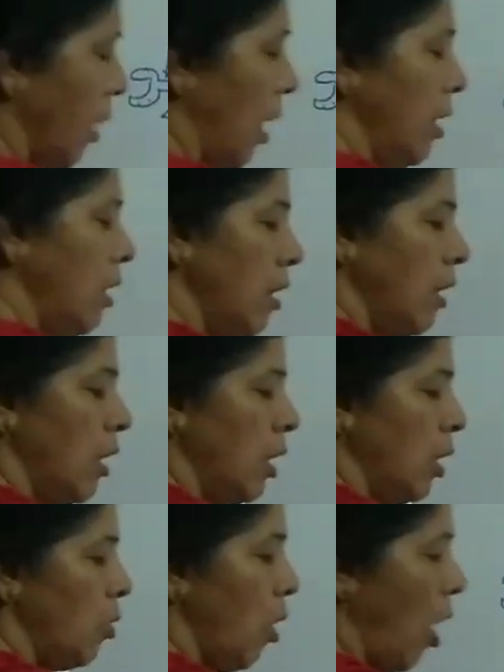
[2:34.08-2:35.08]
then
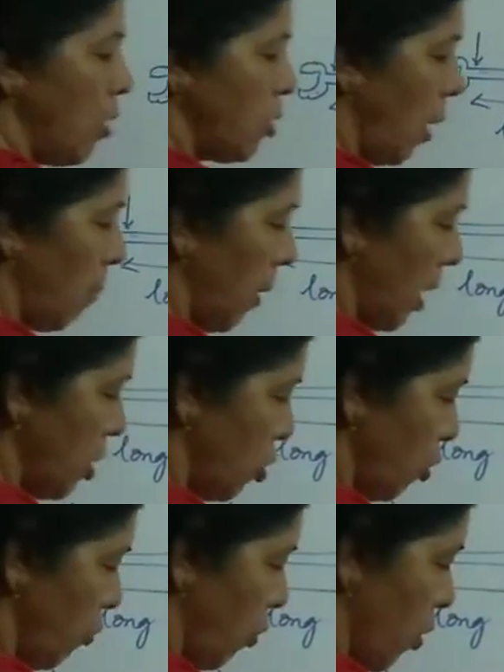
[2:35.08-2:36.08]
you have to apply
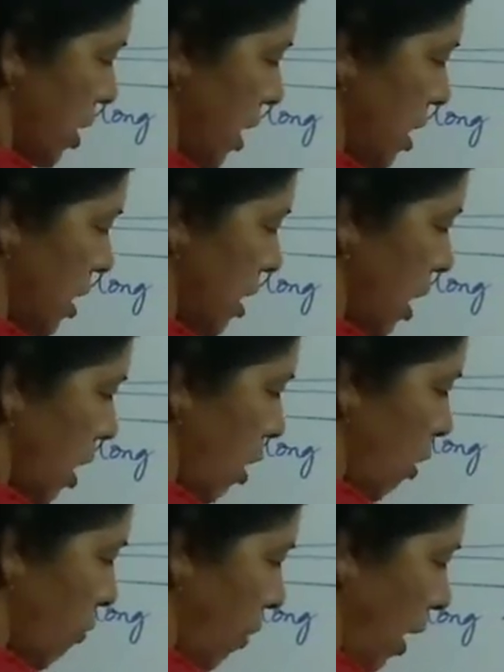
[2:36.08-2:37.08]
two forces.
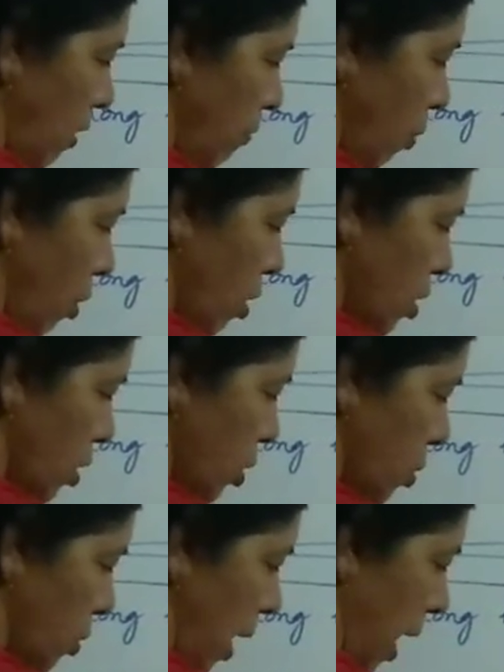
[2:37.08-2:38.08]
One
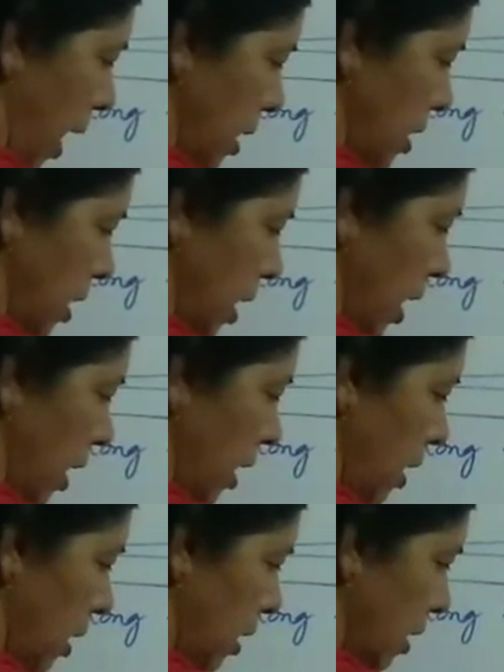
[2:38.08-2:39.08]
force should act
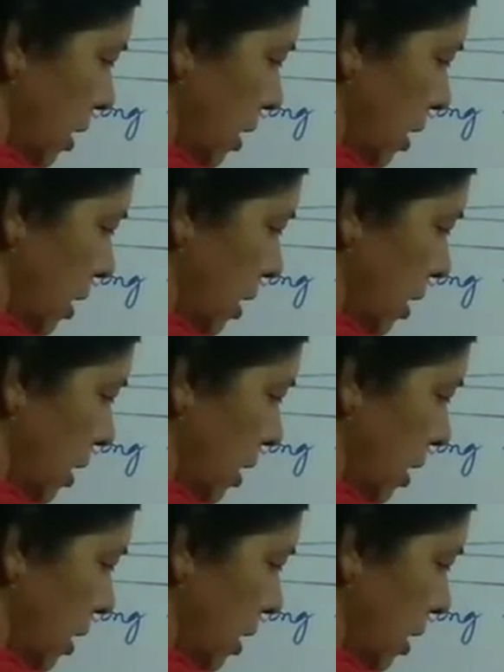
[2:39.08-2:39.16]
here